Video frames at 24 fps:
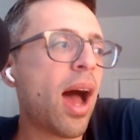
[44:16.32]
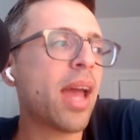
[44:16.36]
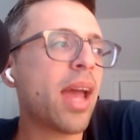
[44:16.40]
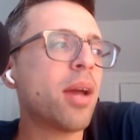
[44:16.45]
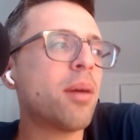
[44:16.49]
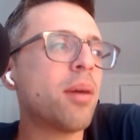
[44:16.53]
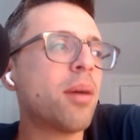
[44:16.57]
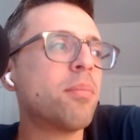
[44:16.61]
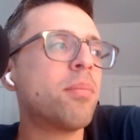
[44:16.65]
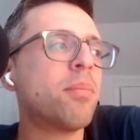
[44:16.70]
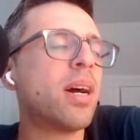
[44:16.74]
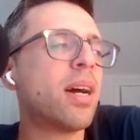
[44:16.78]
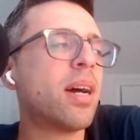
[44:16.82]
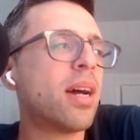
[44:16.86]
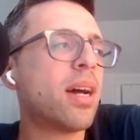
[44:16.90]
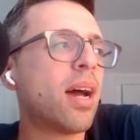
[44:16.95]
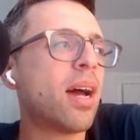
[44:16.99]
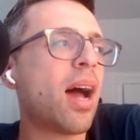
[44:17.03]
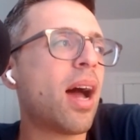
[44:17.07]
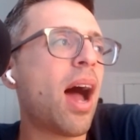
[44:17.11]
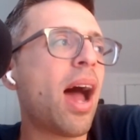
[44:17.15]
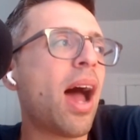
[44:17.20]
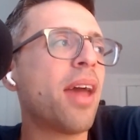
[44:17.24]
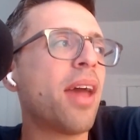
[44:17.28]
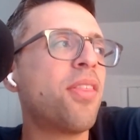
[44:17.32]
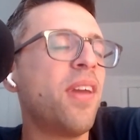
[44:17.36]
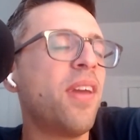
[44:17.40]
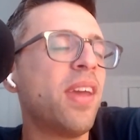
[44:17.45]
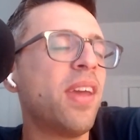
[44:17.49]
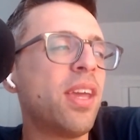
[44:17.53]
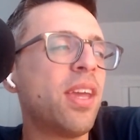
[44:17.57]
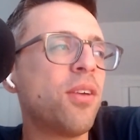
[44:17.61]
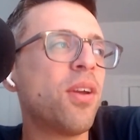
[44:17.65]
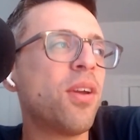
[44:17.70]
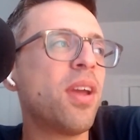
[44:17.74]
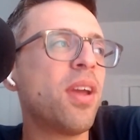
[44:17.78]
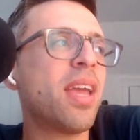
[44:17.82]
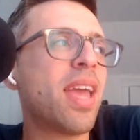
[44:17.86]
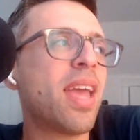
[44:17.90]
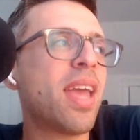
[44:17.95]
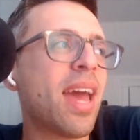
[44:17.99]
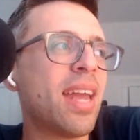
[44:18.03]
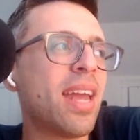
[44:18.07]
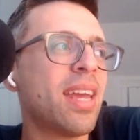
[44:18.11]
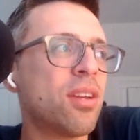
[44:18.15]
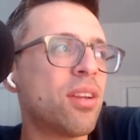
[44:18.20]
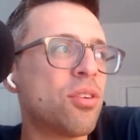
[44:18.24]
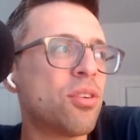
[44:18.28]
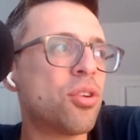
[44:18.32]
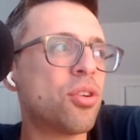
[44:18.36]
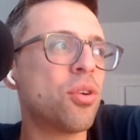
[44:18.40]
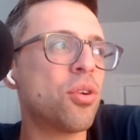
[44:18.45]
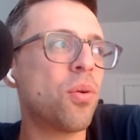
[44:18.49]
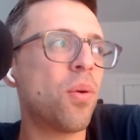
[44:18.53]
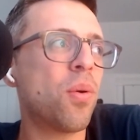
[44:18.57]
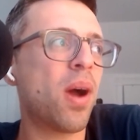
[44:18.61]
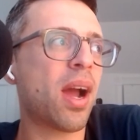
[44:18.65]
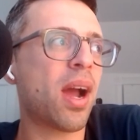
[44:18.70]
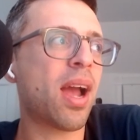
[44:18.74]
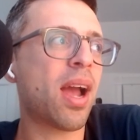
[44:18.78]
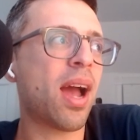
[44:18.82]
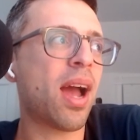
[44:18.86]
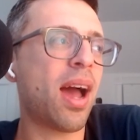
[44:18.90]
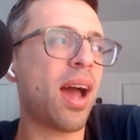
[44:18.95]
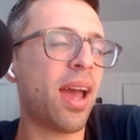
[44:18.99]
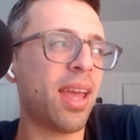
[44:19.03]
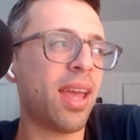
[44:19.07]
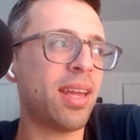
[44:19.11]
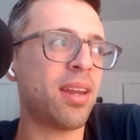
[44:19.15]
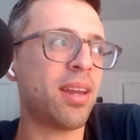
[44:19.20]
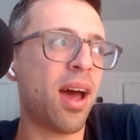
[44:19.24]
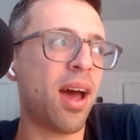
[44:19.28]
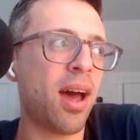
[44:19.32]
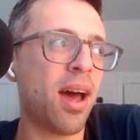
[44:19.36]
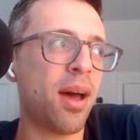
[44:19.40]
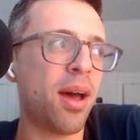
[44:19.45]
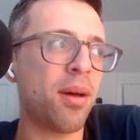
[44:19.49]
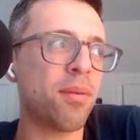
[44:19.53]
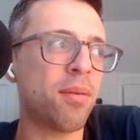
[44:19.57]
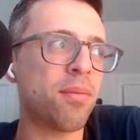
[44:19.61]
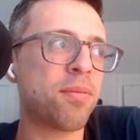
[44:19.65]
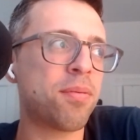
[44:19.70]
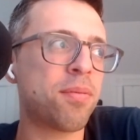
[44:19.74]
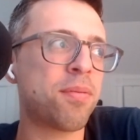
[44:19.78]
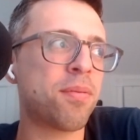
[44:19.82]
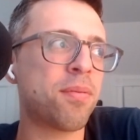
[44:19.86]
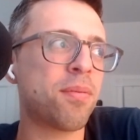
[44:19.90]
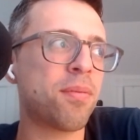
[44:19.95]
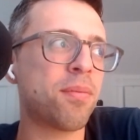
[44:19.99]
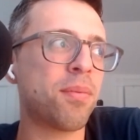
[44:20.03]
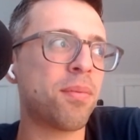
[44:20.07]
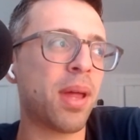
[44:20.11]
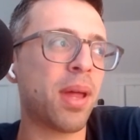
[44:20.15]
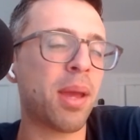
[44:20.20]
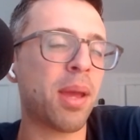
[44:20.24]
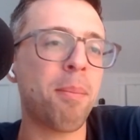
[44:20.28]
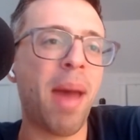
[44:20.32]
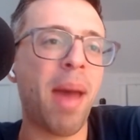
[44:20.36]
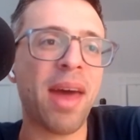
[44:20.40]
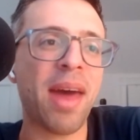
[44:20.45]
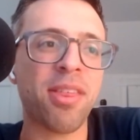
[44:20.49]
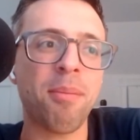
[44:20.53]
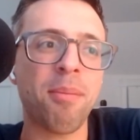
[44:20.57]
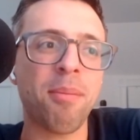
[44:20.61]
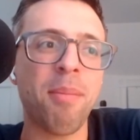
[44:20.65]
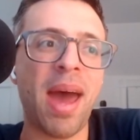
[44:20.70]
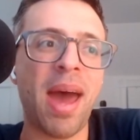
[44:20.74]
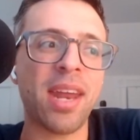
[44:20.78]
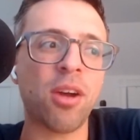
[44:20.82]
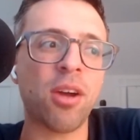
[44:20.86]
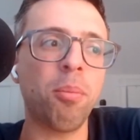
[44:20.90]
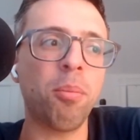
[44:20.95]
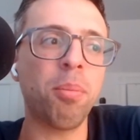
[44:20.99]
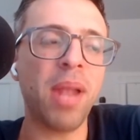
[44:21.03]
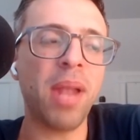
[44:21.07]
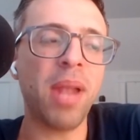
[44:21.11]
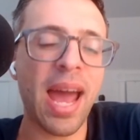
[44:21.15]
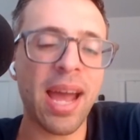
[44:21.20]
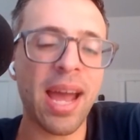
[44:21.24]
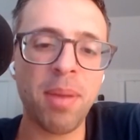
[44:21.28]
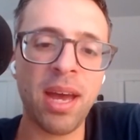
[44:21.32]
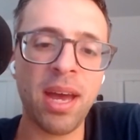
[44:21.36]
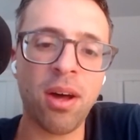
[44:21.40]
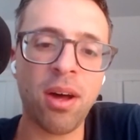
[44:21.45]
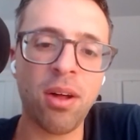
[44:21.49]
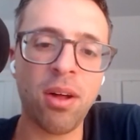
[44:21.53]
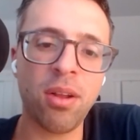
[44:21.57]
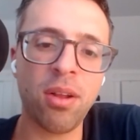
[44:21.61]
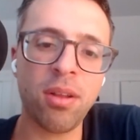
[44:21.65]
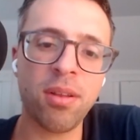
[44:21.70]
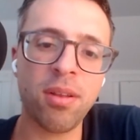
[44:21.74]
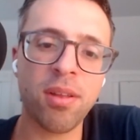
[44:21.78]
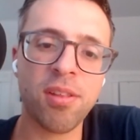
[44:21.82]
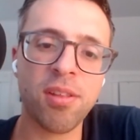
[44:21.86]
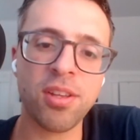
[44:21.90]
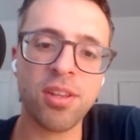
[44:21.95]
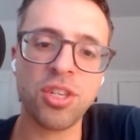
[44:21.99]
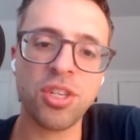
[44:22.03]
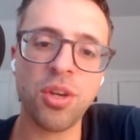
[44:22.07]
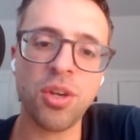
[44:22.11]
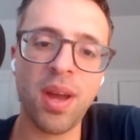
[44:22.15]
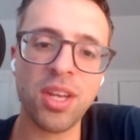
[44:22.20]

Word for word: I am. I think you can get into a kind of like mathematical blackmail hmm.